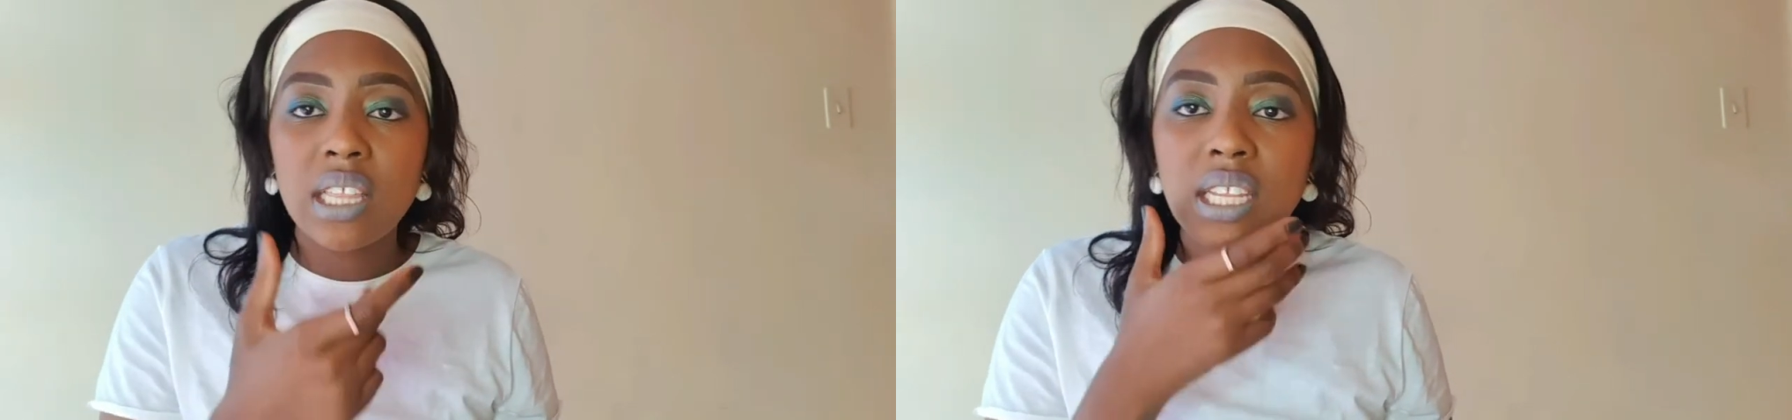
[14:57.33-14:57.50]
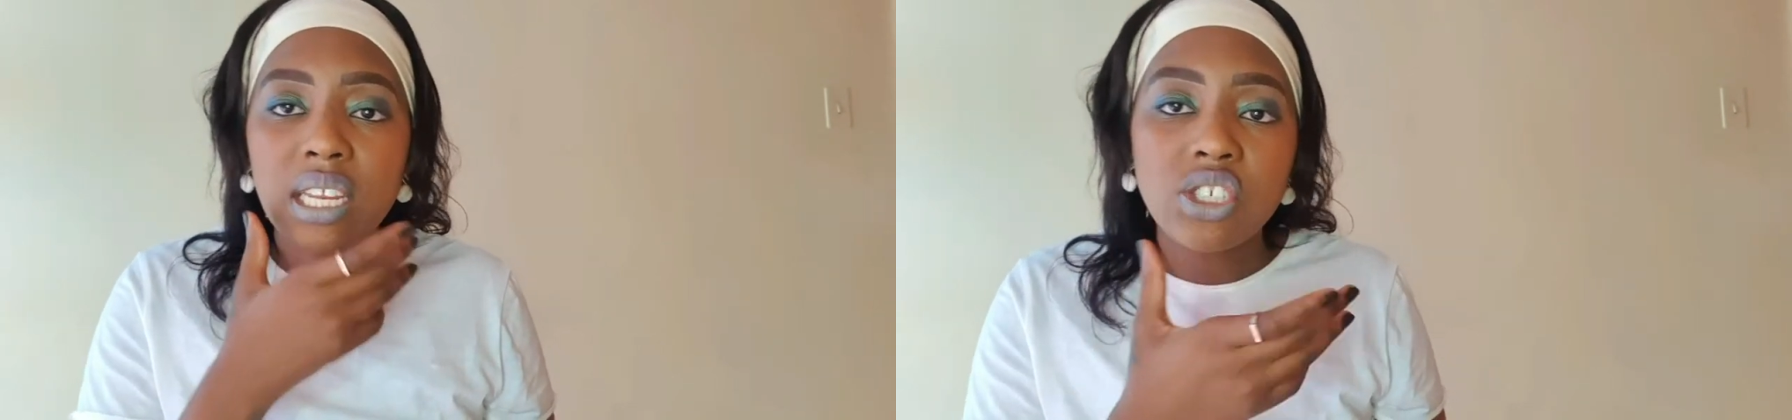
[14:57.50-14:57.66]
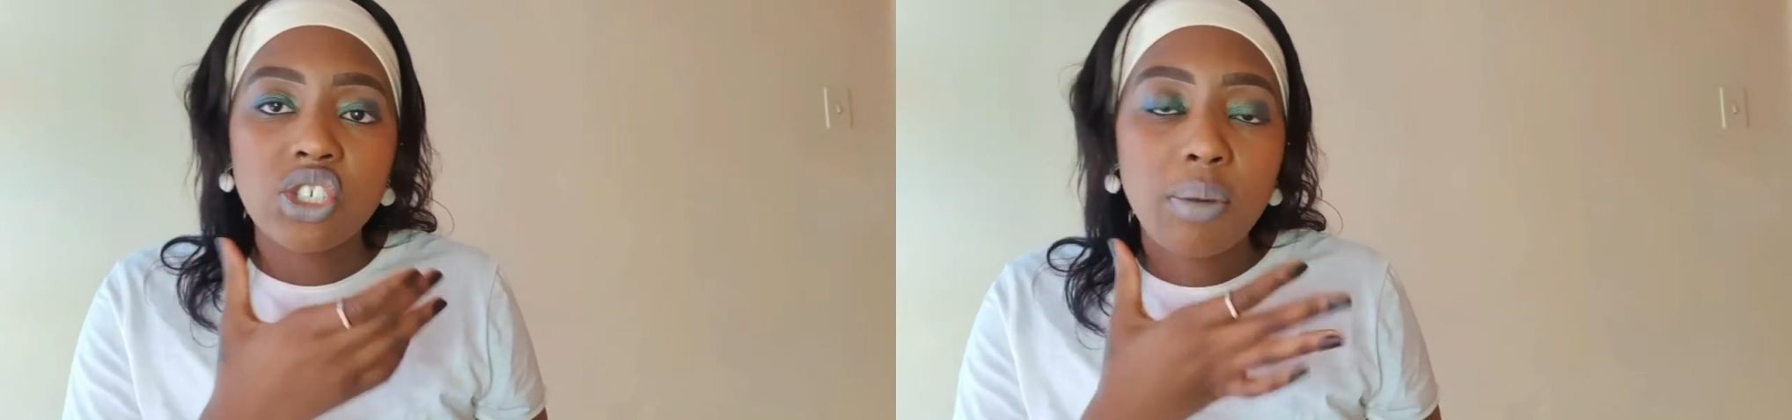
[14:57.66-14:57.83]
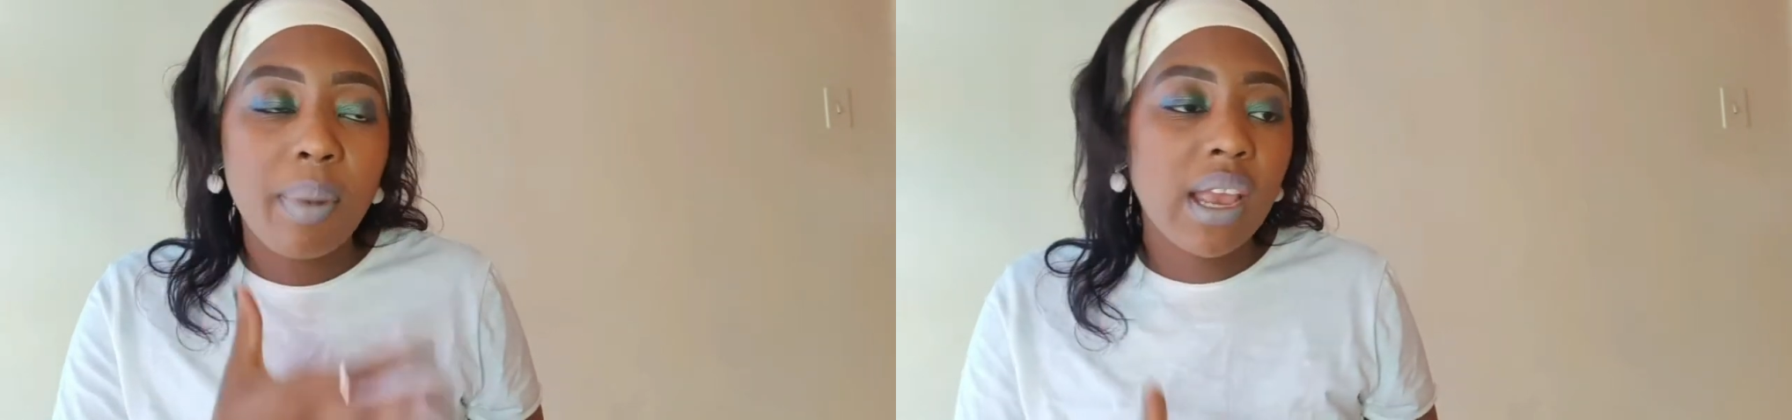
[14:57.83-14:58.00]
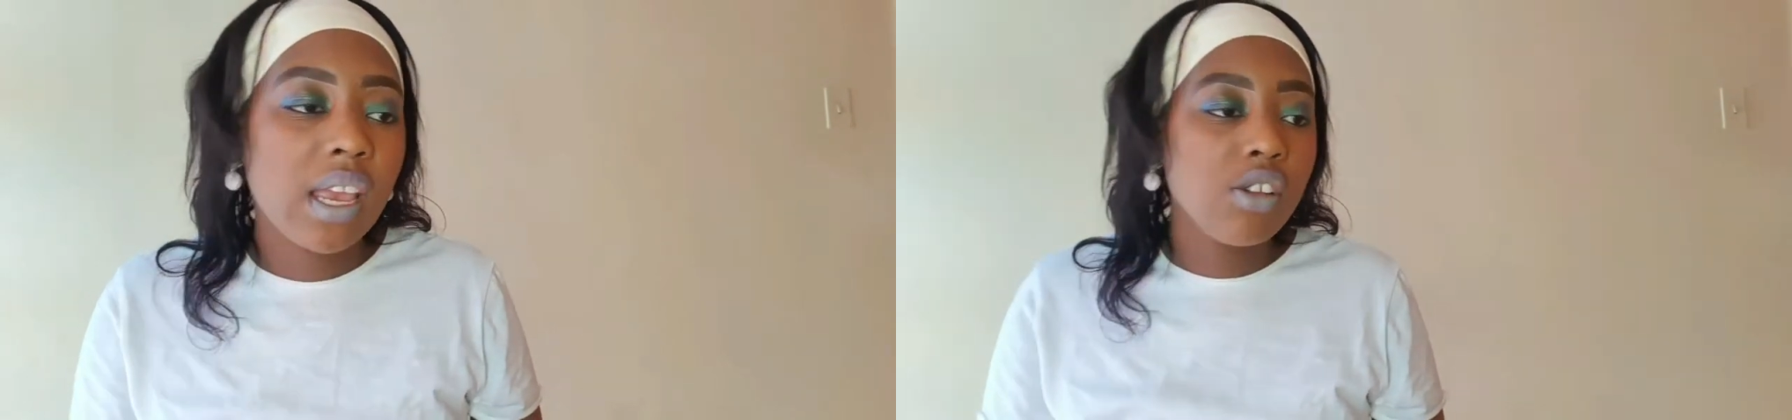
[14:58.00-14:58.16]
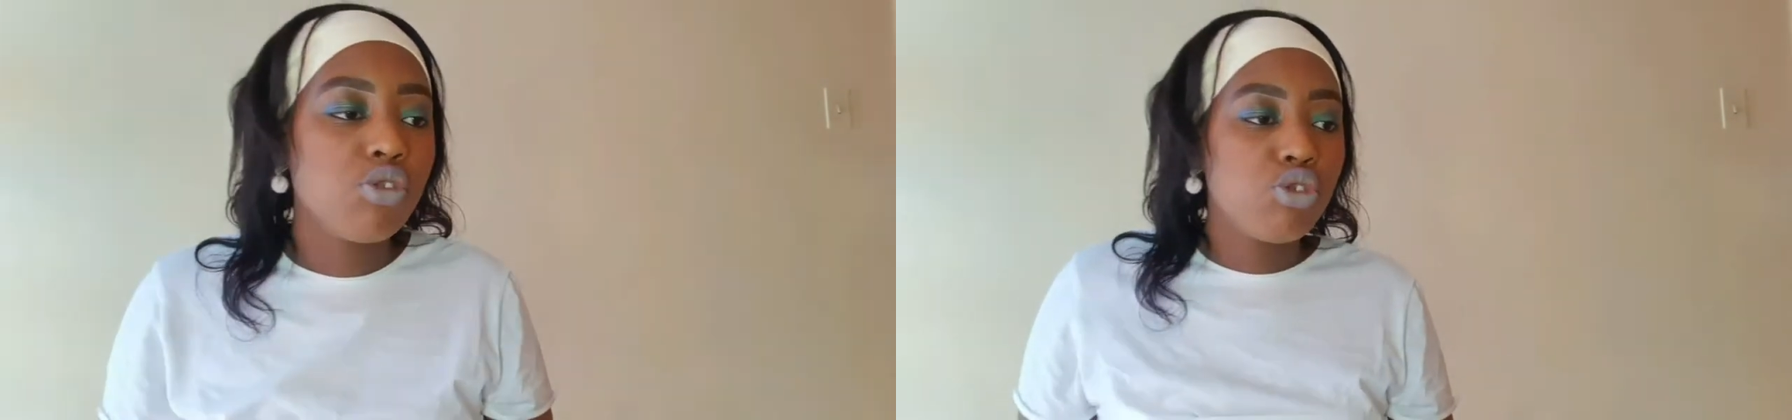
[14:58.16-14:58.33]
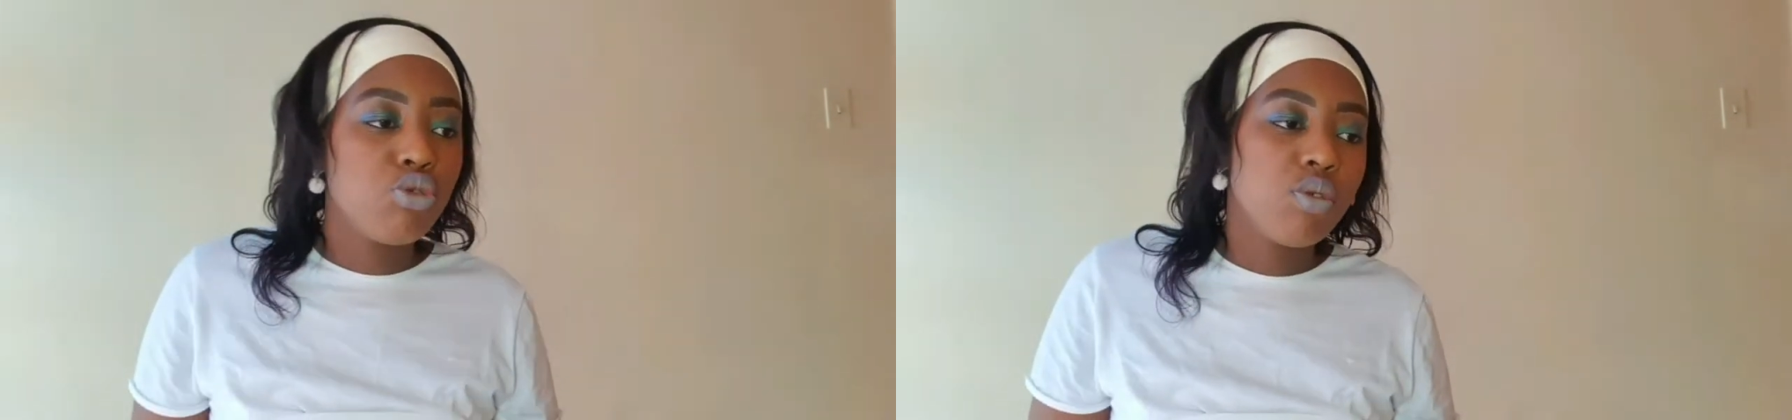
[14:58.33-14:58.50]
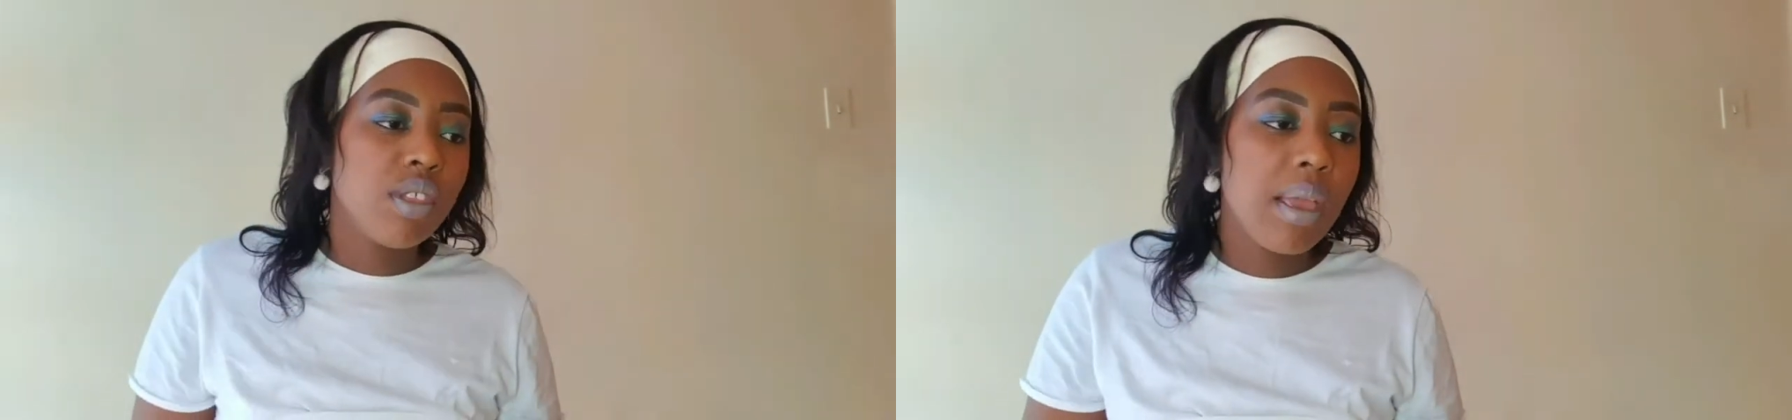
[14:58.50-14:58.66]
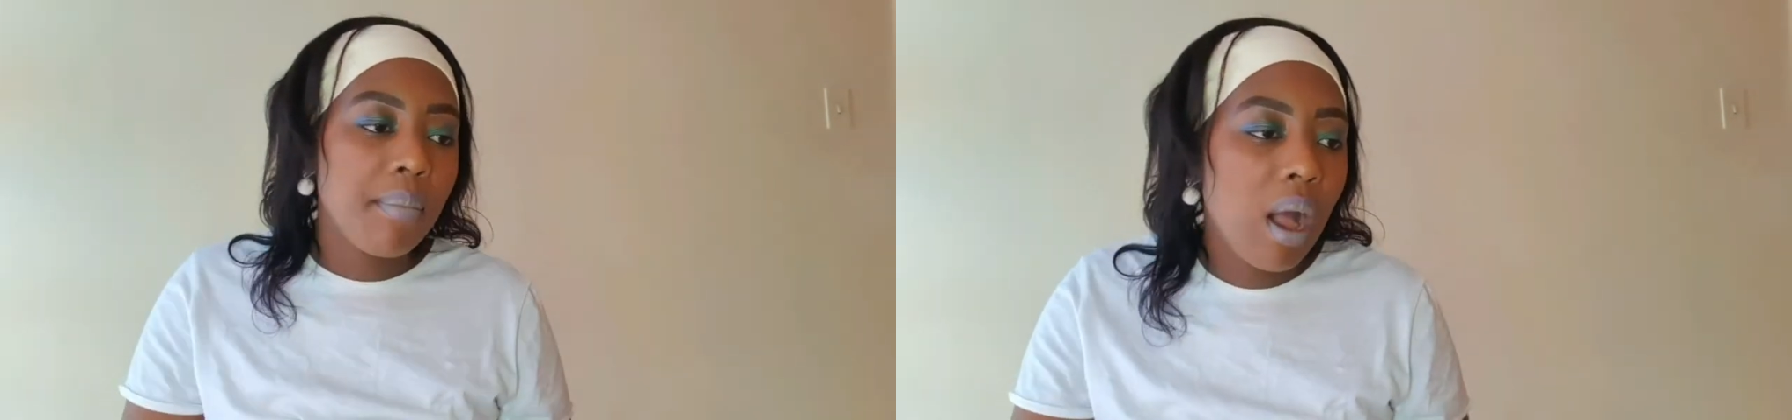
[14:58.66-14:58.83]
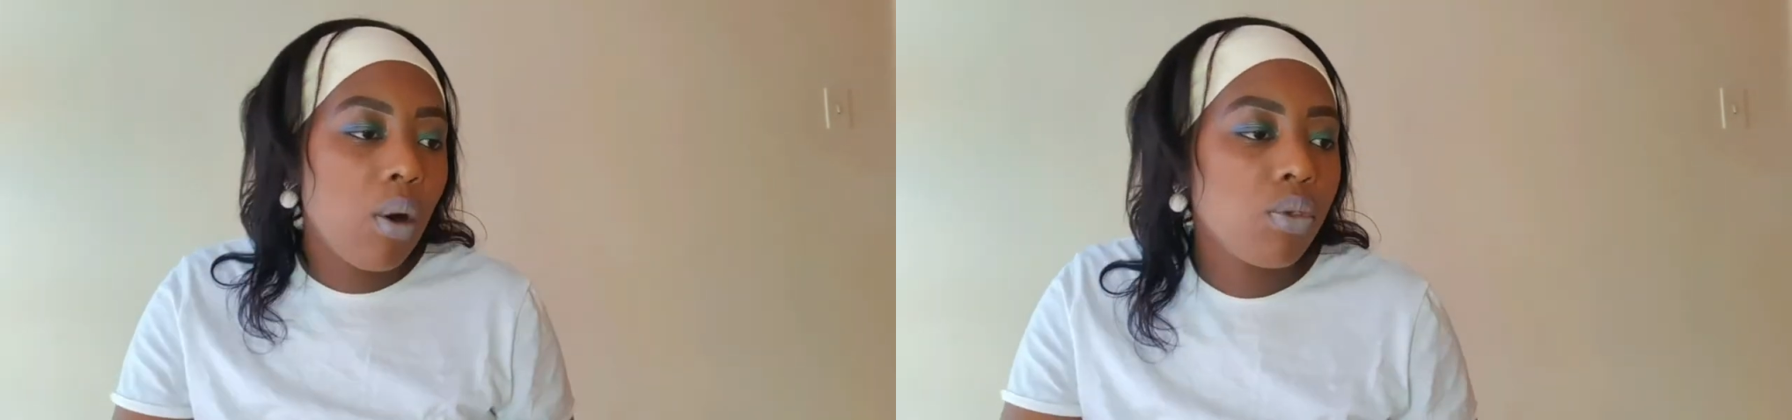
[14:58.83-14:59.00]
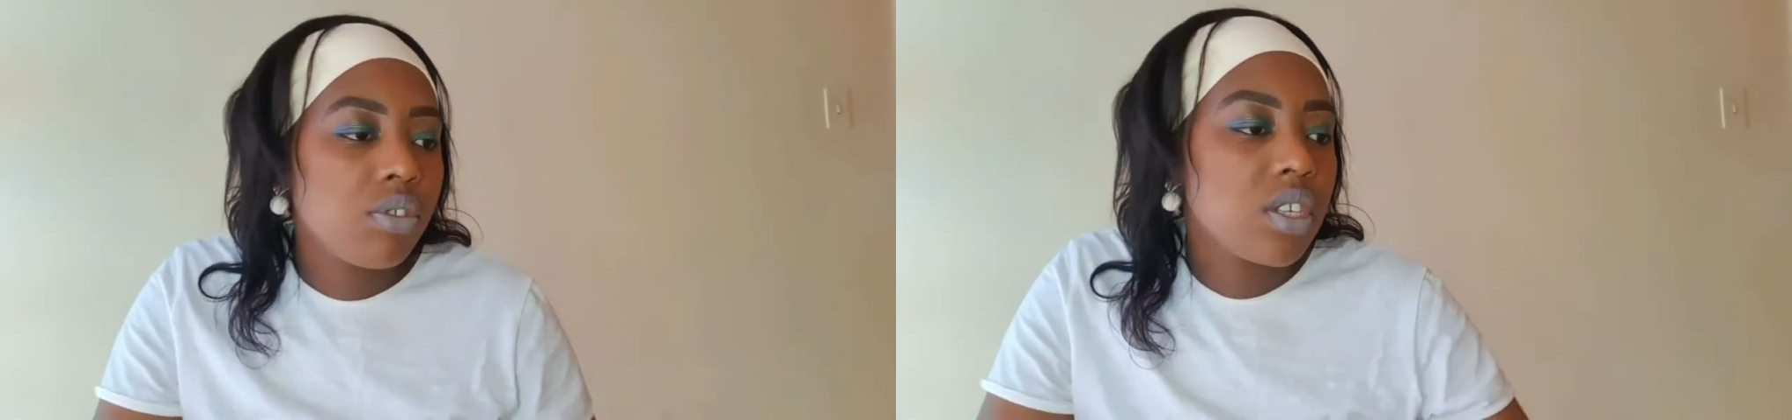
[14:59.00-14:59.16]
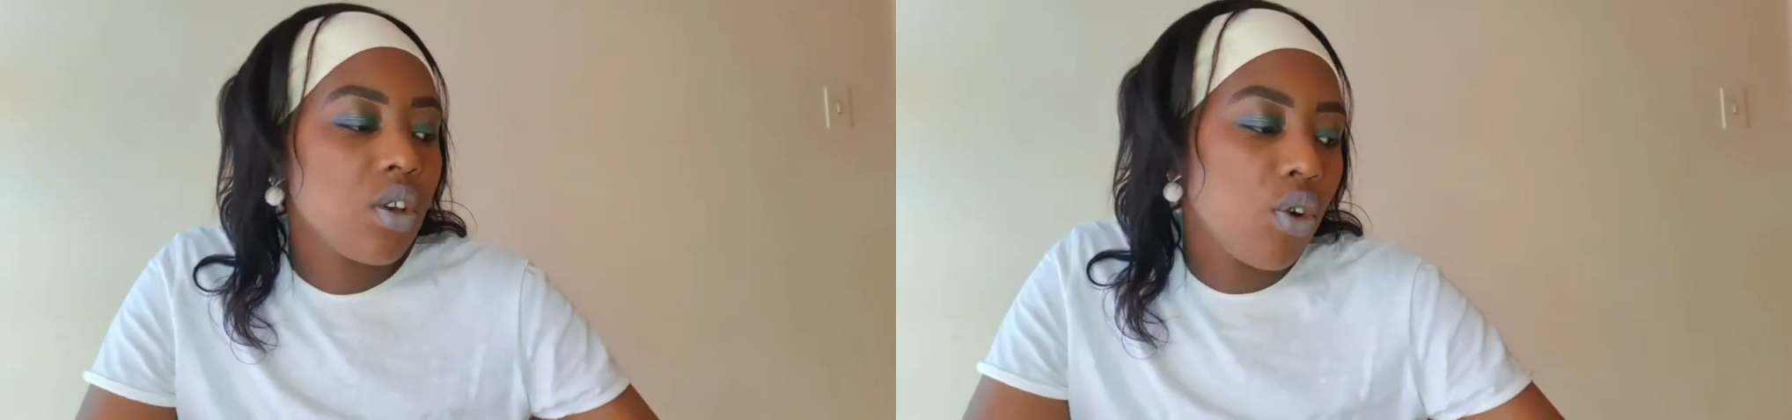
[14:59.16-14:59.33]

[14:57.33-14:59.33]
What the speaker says: the denture back into their mouths.